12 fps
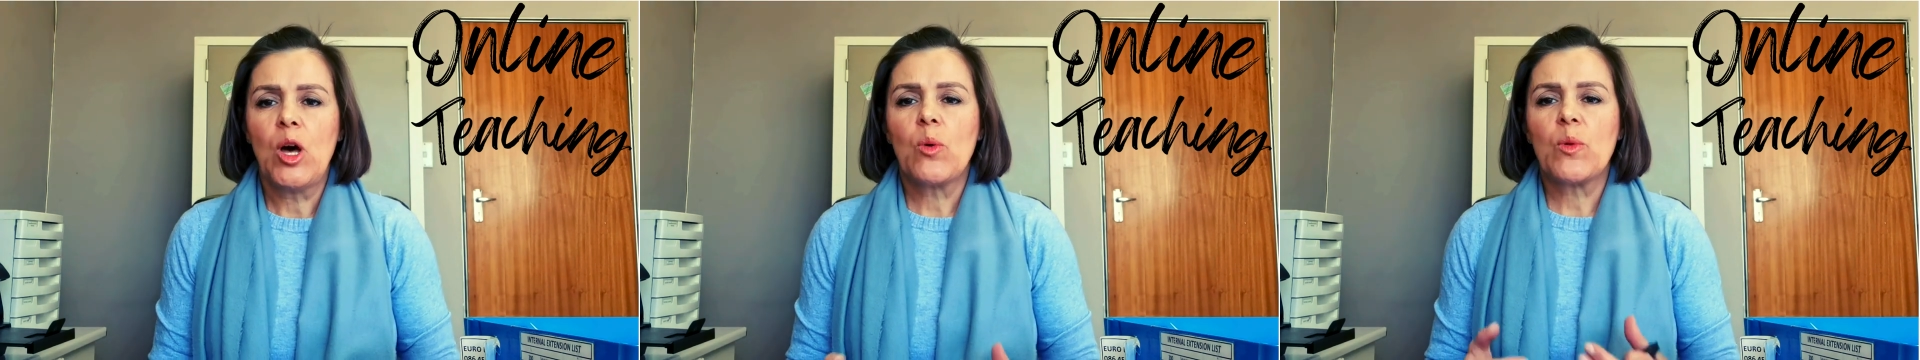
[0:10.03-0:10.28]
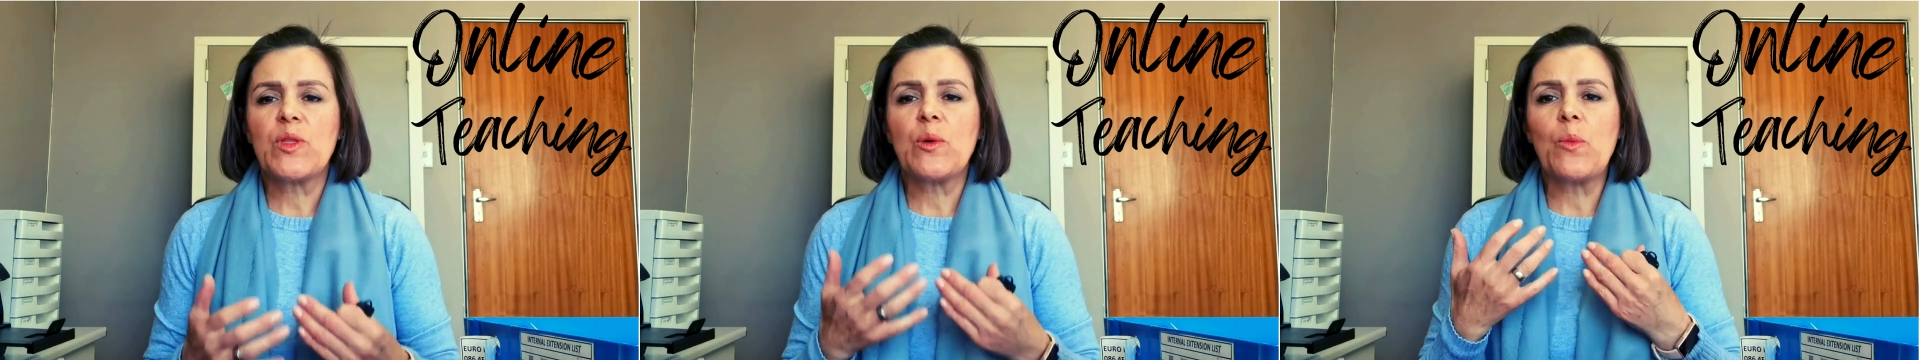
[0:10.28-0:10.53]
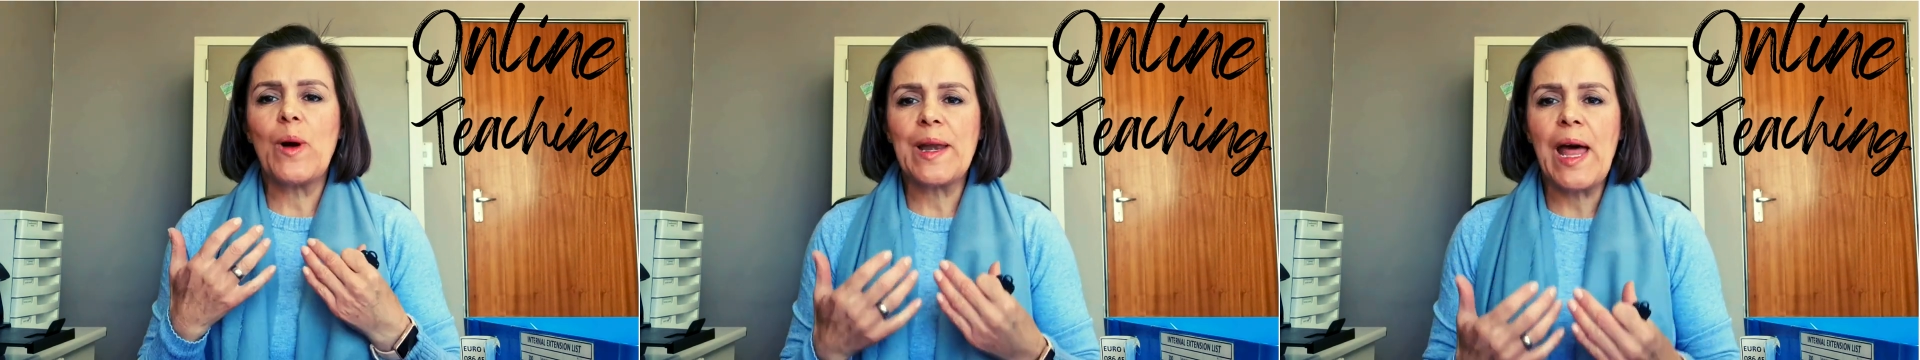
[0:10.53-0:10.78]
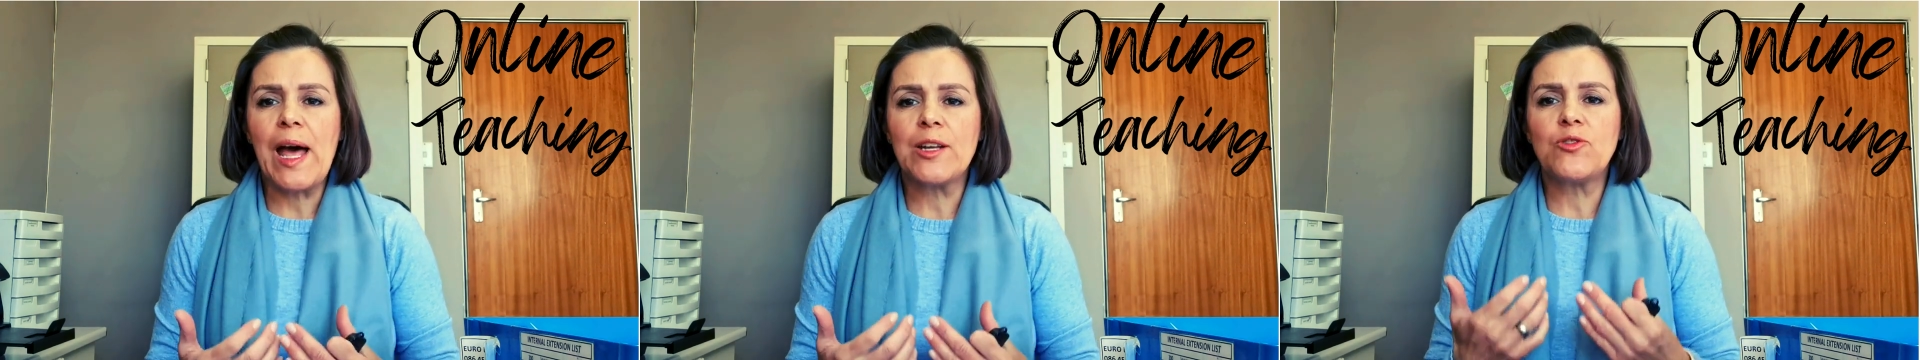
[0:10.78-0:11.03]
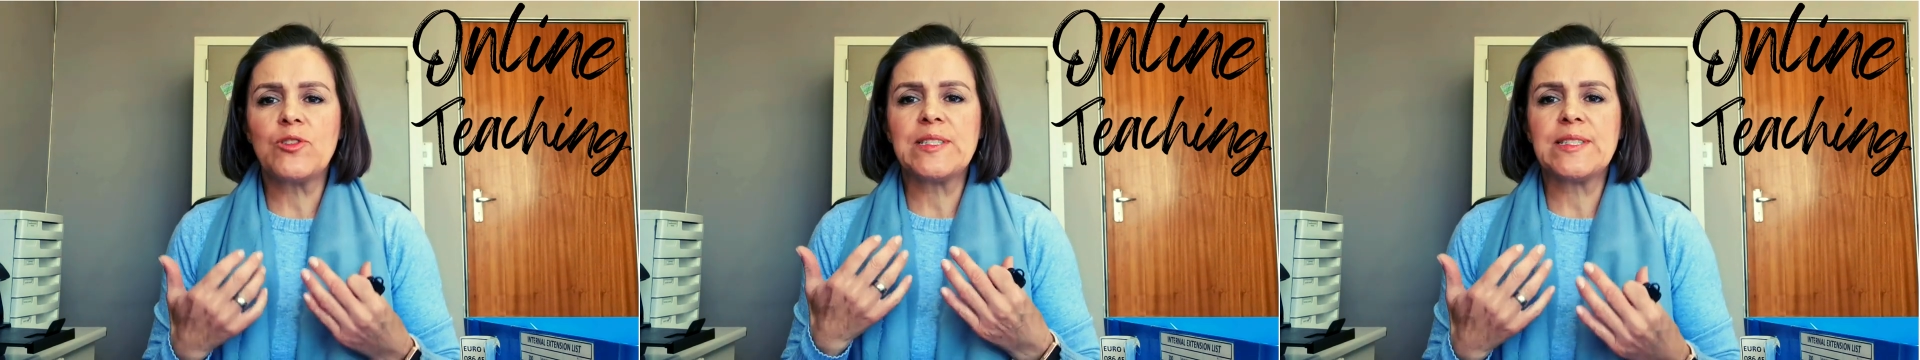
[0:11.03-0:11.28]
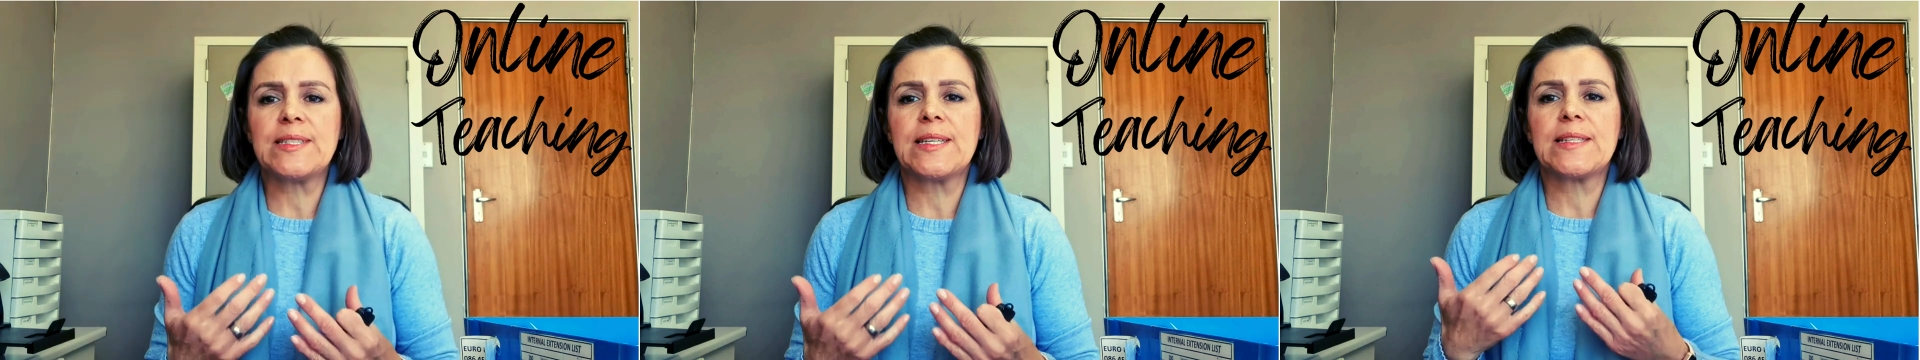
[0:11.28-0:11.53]
with a
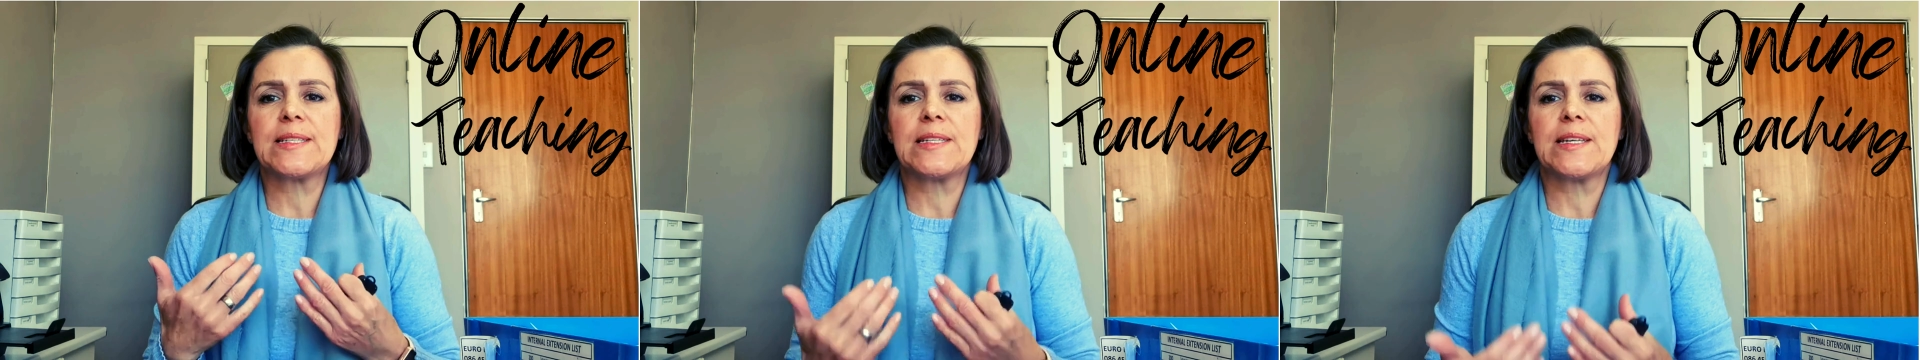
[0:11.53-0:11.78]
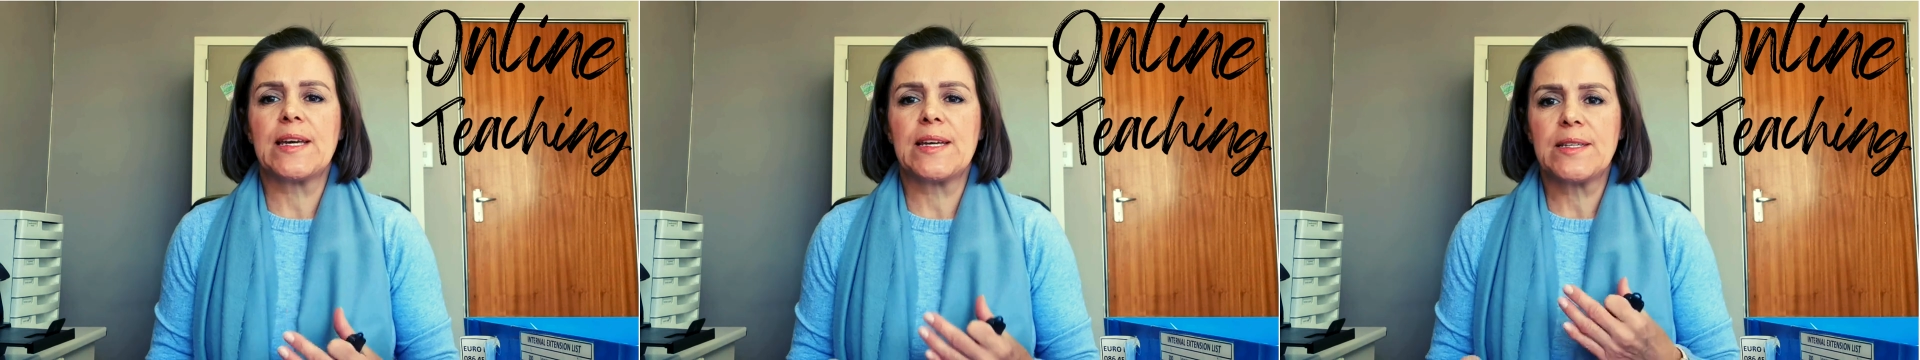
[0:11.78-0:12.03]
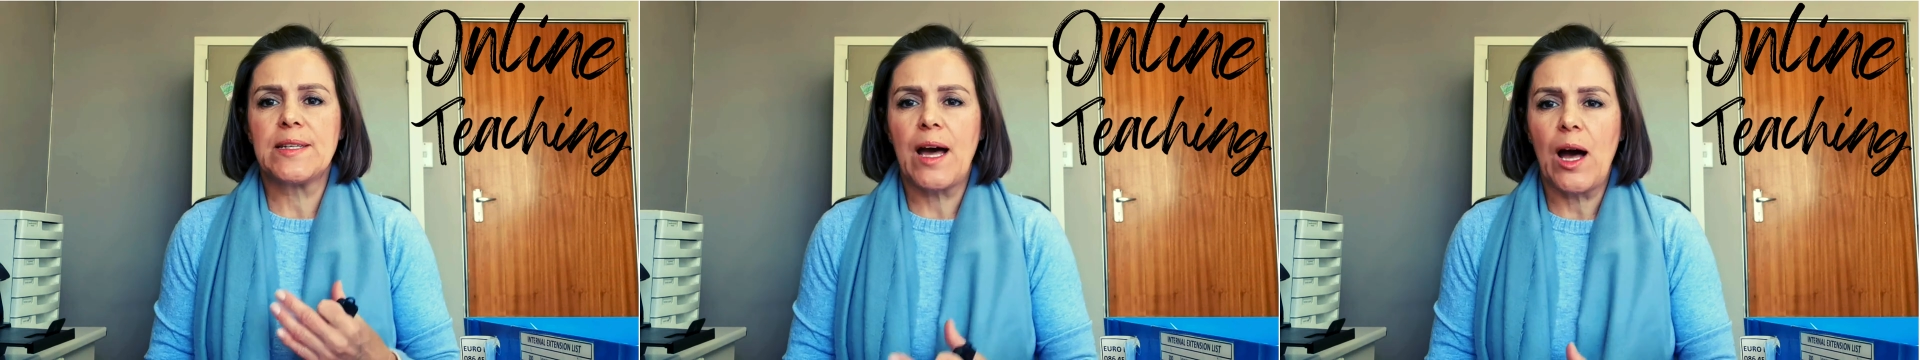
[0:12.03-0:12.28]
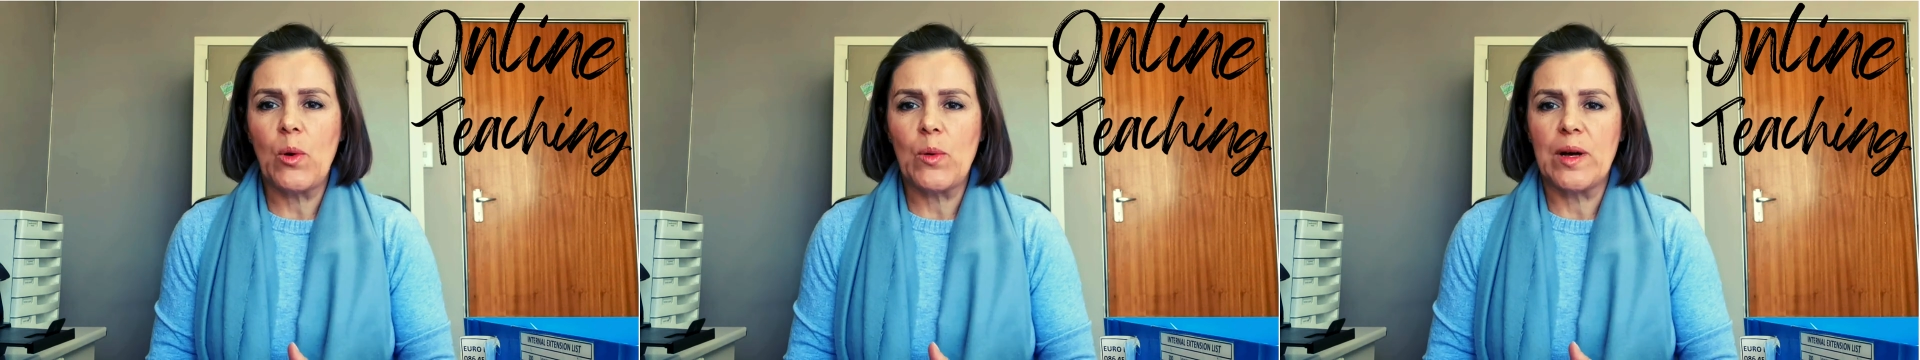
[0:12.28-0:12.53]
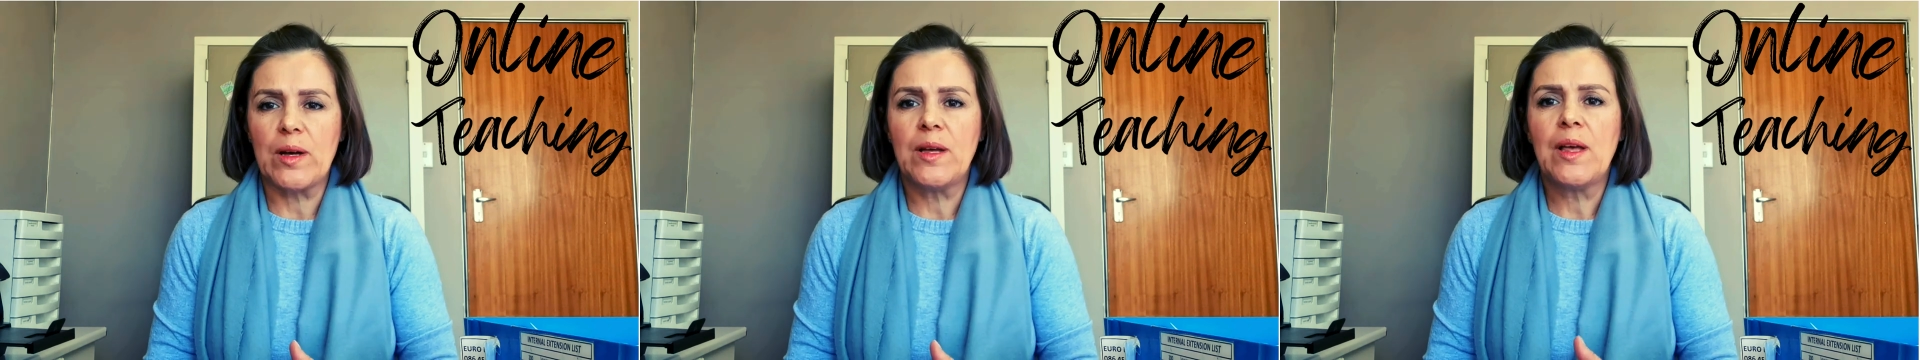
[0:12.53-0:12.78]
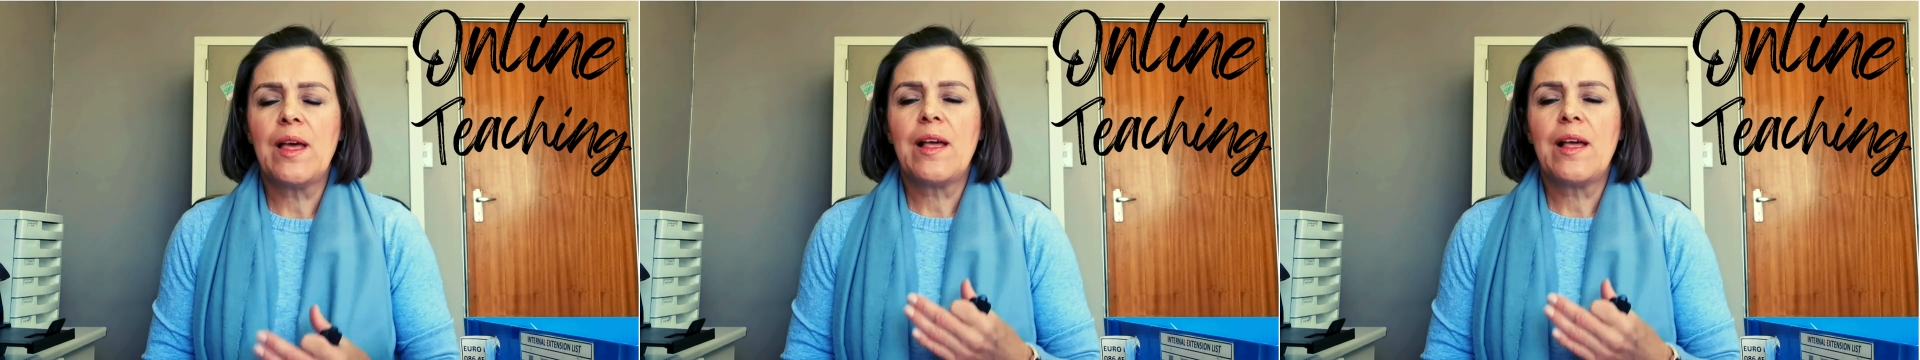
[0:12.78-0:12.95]
168-hour